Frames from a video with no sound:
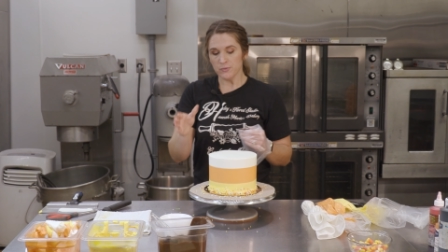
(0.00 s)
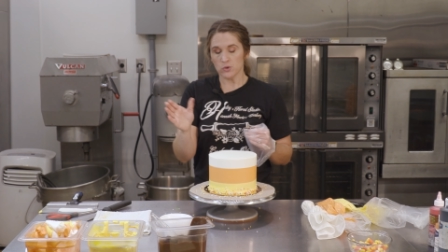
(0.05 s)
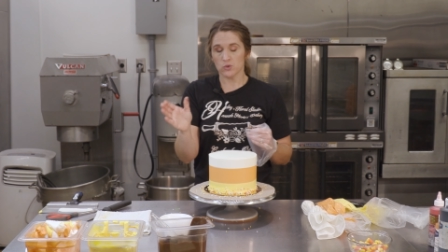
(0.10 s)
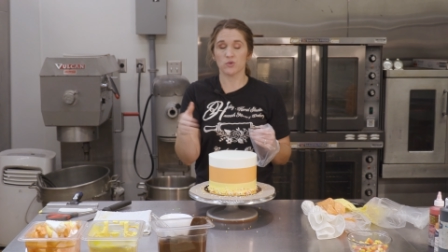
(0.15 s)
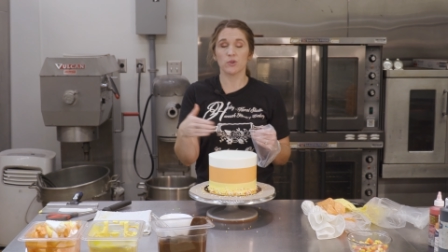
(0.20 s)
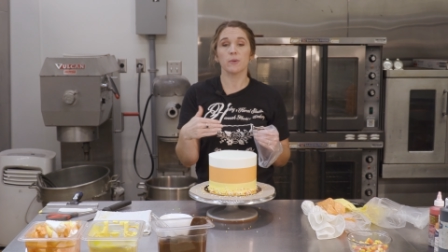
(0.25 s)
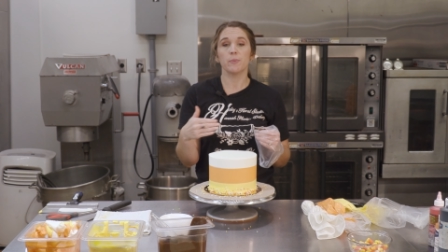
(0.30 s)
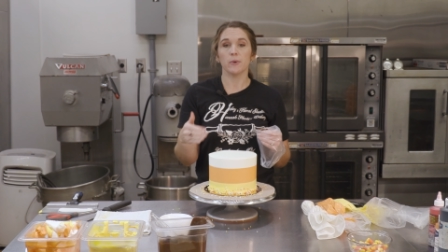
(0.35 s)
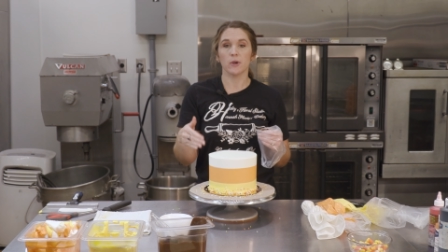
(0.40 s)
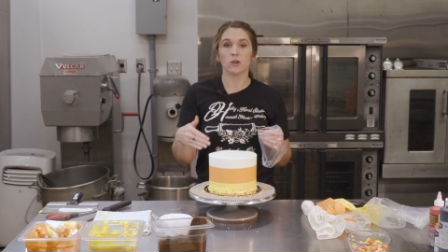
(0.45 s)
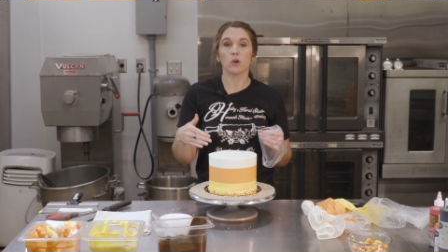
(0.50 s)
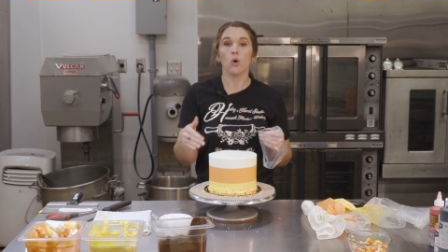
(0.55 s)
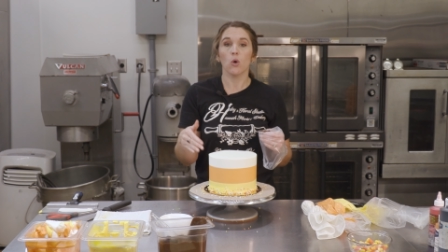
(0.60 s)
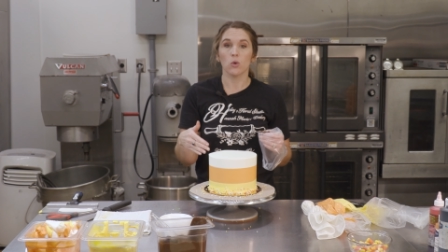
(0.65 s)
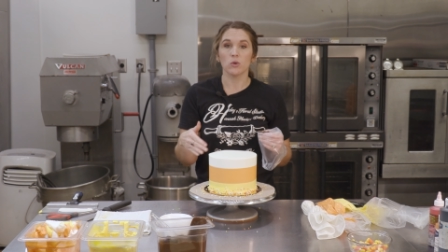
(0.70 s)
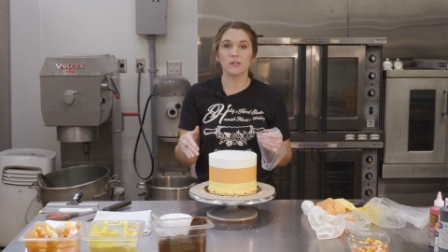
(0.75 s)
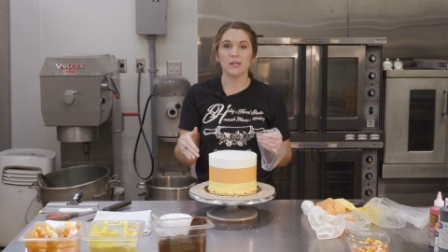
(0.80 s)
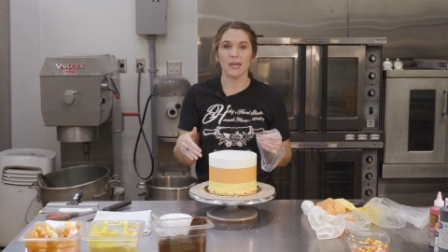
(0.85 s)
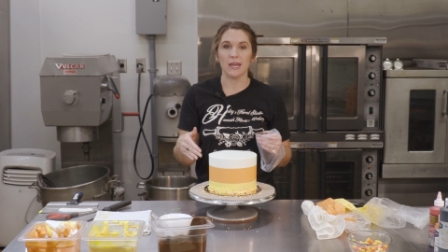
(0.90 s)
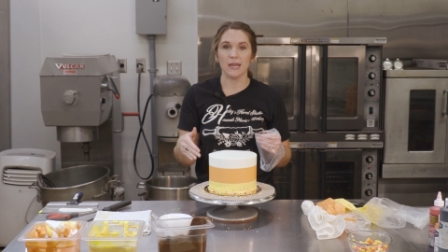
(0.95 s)
drip a
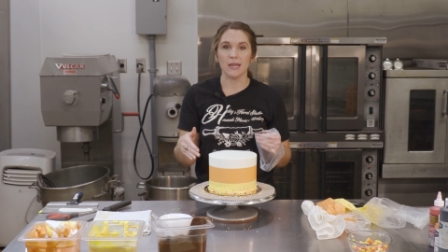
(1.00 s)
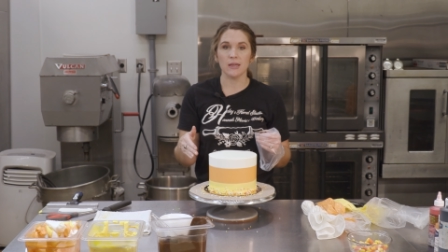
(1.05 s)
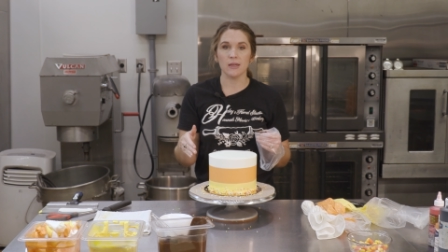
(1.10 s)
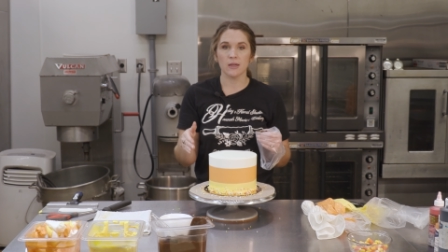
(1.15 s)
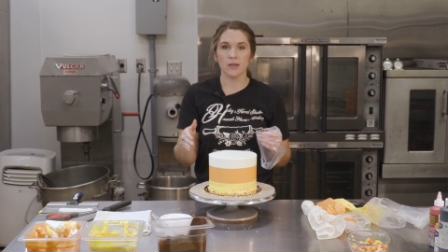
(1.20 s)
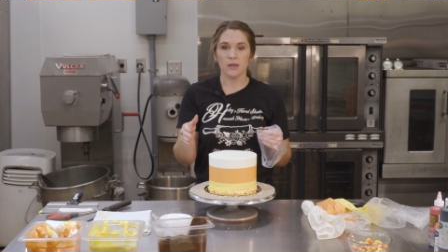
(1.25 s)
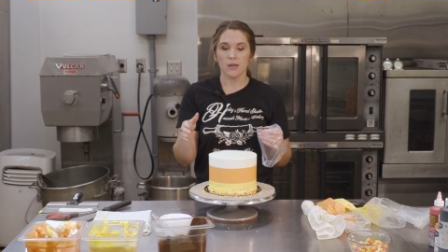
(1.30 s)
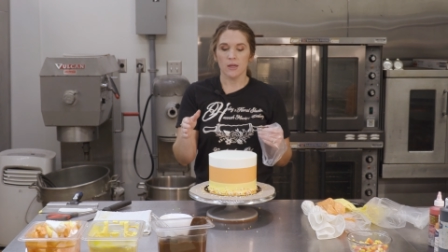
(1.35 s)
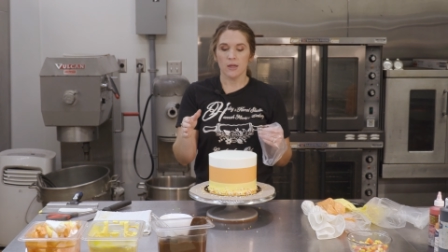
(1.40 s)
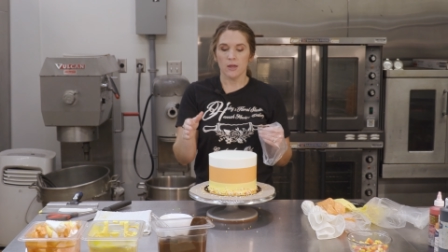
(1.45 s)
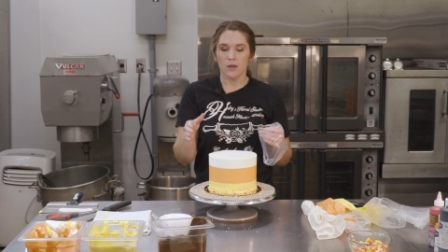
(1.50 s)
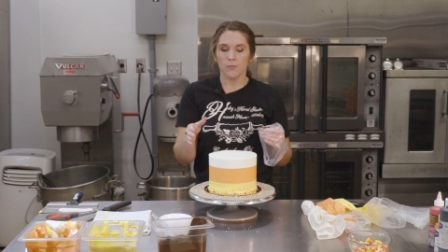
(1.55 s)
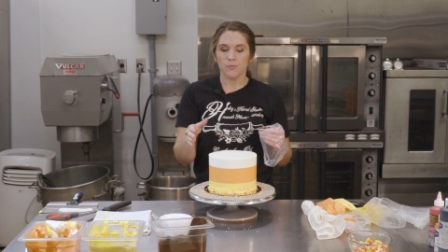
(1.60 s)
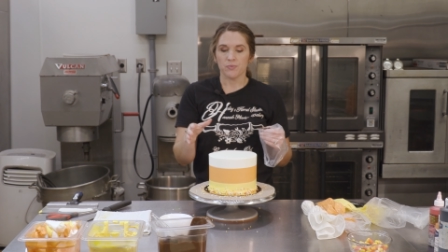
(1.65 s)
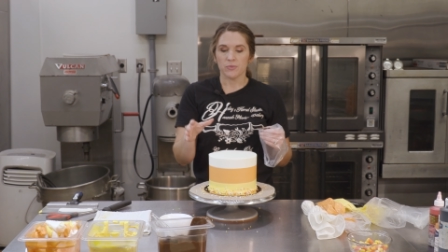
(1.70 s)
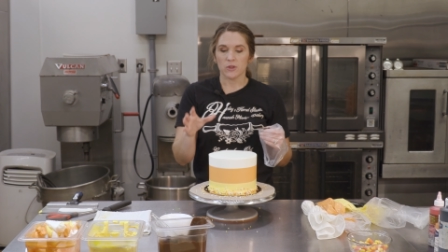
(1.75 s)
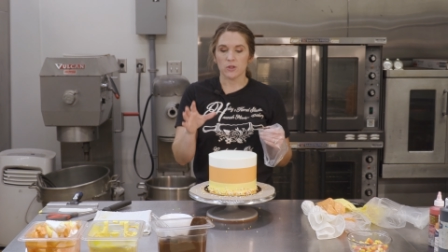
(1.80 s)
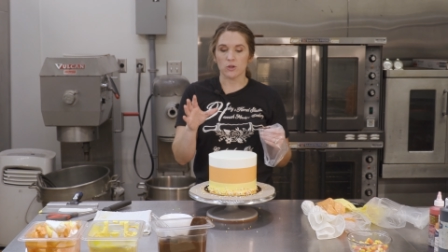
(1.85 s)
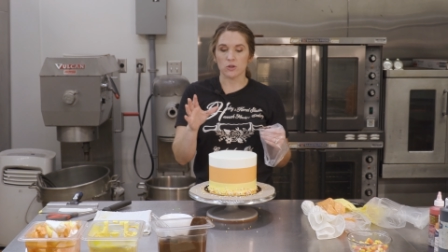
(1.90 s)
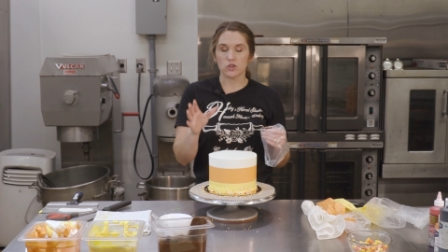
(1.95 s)
cold cake,
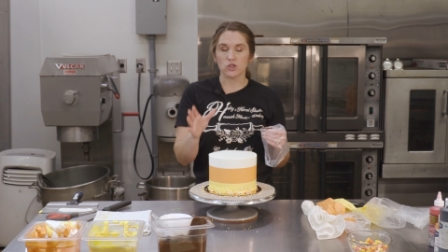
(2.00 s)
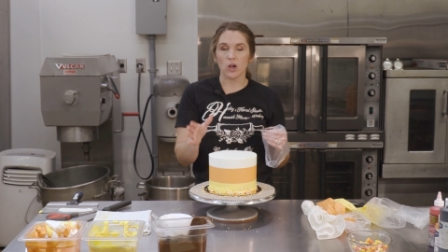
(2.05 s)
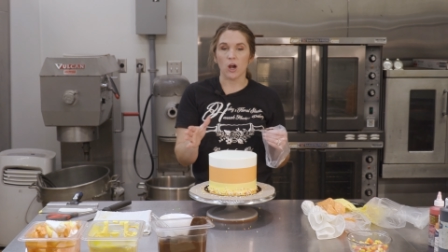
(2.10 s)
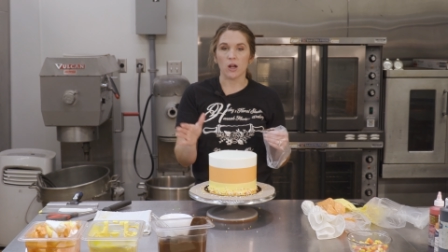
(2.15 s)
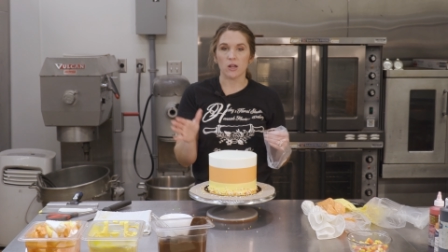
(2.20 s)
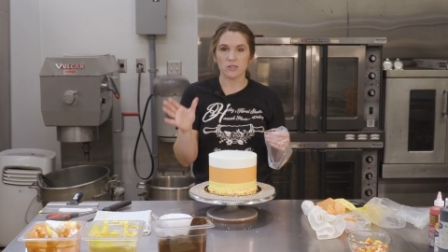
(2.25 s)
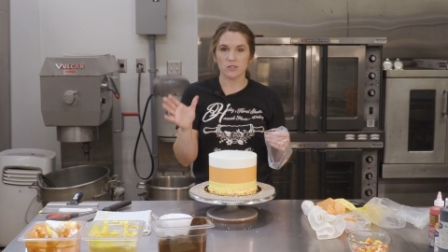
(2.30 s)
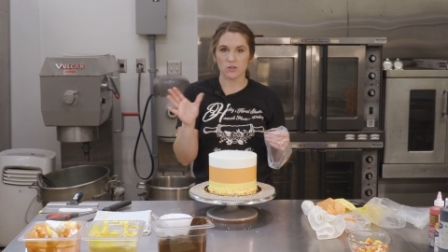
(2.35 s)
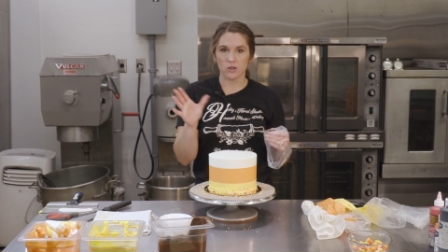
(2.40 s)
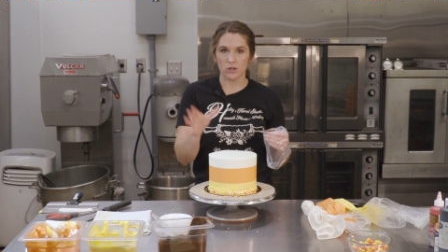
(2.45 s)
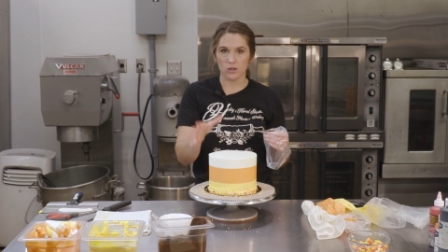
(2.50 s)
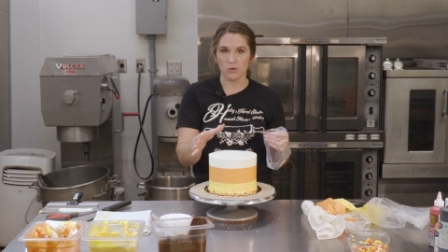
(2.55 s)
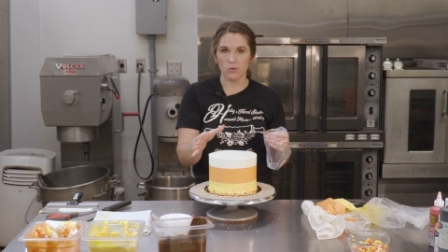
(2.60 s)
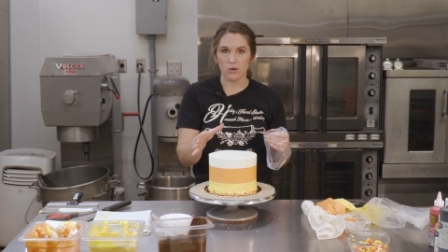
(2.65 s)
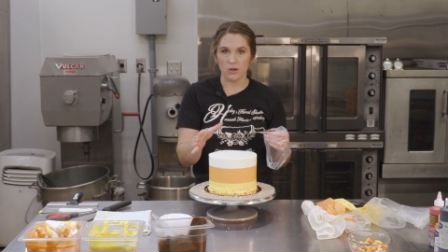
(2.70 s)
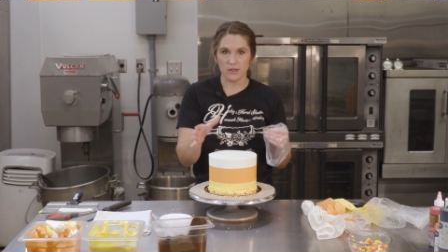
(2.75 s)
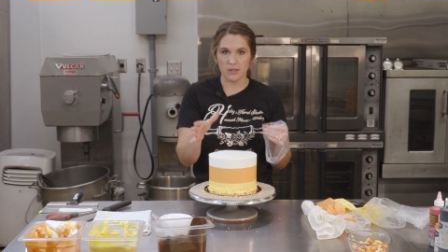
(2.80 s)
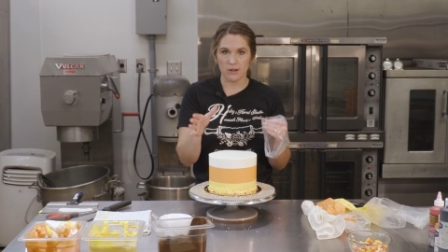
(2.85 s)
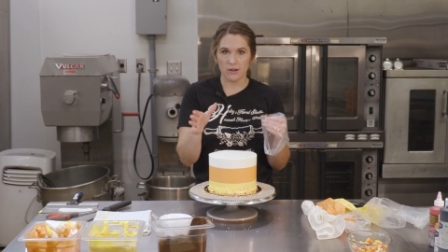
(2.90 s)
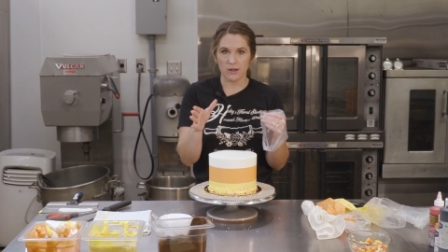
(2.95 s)
your chocolate's going to go
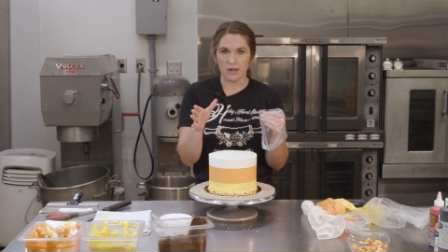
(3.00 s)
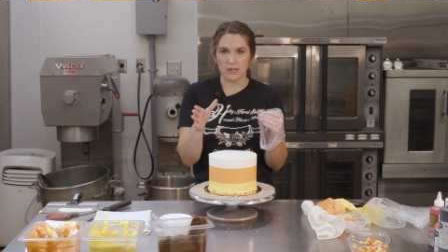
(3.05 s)
on there,